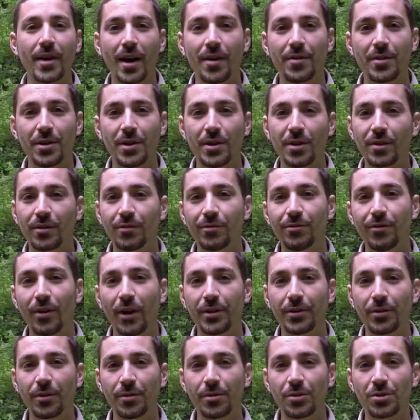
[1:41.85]
there that you can
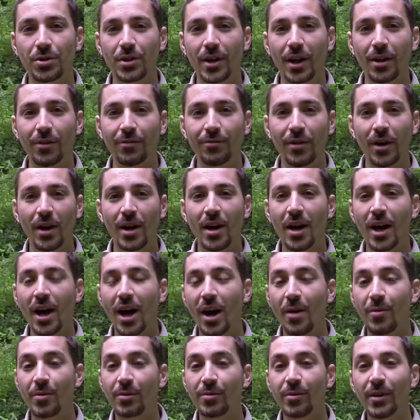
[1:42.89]
find on the shelf.
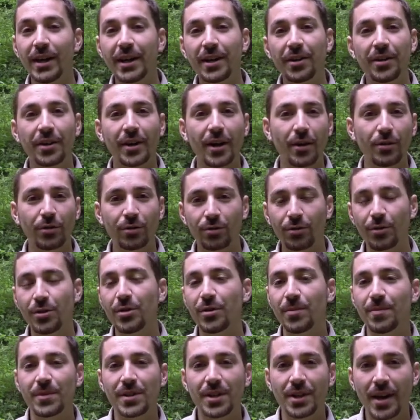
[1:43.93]
And we're really going to go
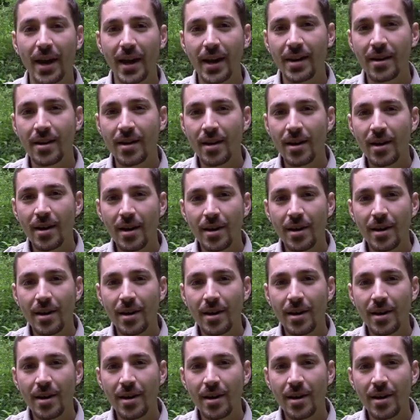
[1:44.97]
through them today,